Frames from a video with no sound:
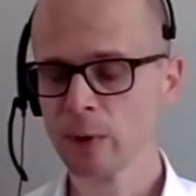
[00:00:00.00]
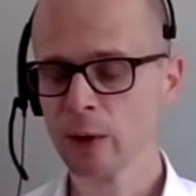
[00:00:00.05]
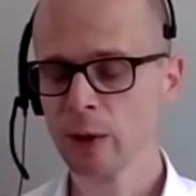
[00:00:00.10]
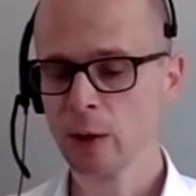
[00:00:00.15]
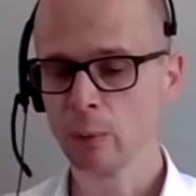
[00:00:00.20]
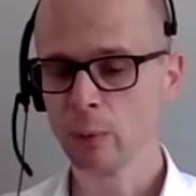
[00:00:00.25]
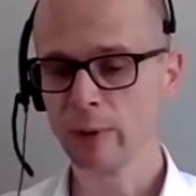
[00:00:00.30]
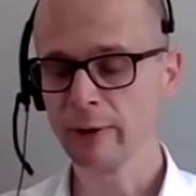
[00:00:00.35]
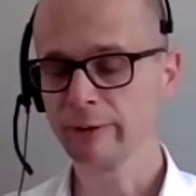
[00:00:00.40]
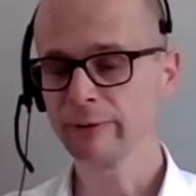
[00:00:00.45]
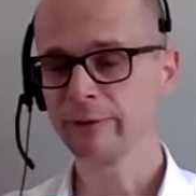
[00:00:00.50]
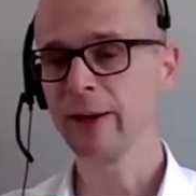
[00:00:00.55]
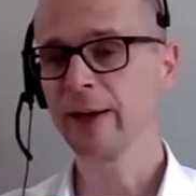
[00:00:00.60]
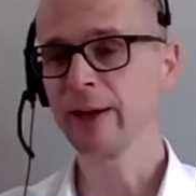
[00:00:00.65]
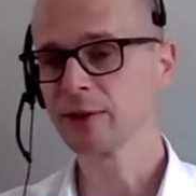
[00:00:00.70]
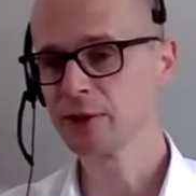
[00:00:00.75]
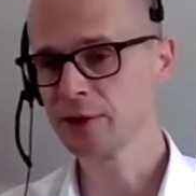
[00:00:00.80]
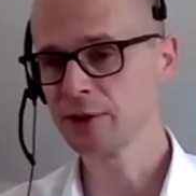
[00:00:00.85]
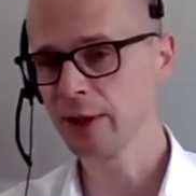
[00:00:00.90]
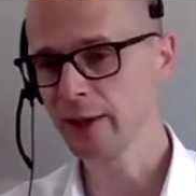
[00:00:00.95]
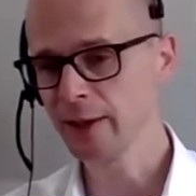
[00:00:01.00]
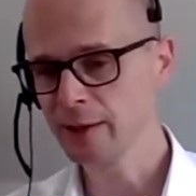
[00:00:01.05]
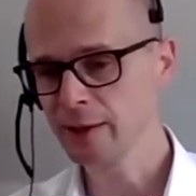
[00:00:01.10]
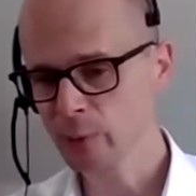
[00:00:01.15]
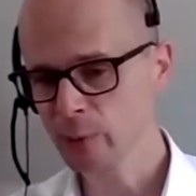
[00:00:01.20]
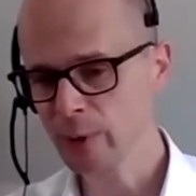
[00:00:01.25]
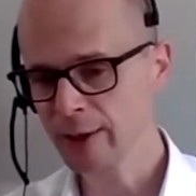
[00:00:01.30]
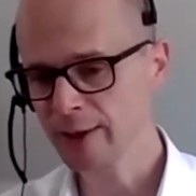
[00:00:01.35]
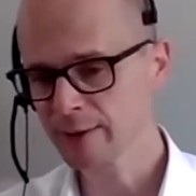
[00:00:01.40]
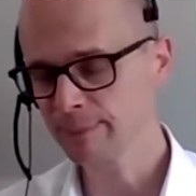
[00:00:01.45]
When the facts change,
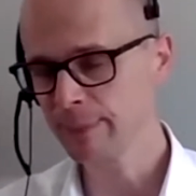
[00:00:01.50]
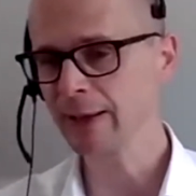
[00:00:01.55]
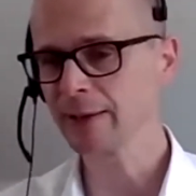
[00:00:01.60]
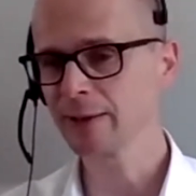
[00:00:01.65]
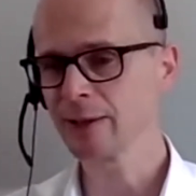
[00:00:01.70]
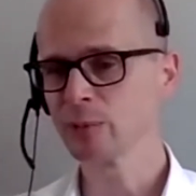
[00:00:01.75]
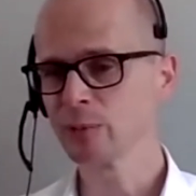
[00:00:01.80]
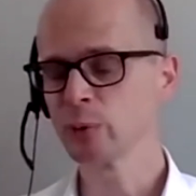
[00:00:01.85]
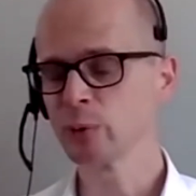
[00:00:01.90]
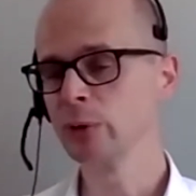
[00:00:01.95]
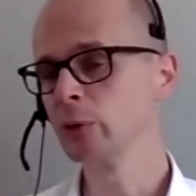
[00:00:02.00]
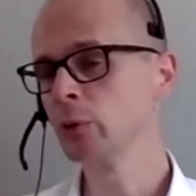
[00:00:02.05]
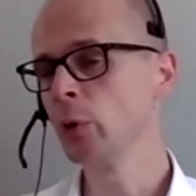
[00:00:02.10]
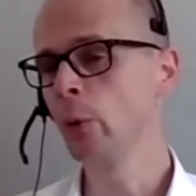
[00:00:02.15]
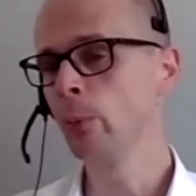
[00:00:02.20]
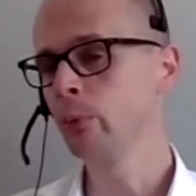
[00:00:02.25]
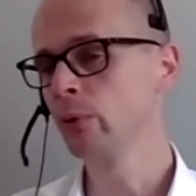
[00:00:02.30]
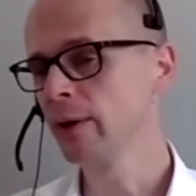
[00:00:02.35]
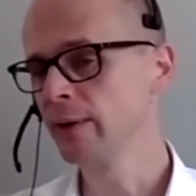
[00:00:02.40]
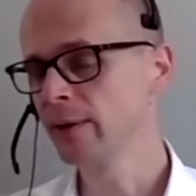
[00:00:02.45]
we expect them to incorporate